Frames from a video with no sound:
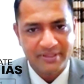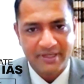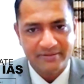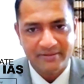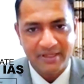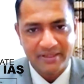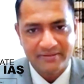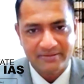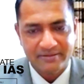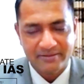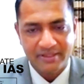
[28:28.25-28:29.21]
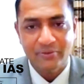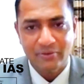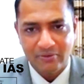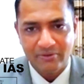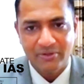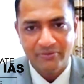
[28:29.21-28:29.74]
that's the last thing you
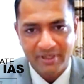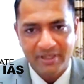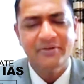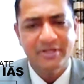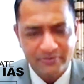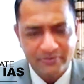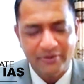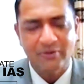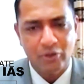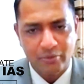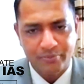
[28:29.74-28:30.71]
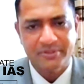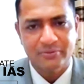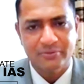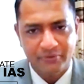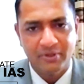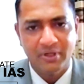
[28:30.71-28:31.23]
have got in your life. It is one of the options
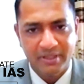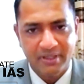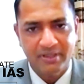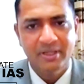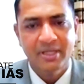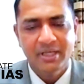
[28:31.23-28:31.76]
of your career.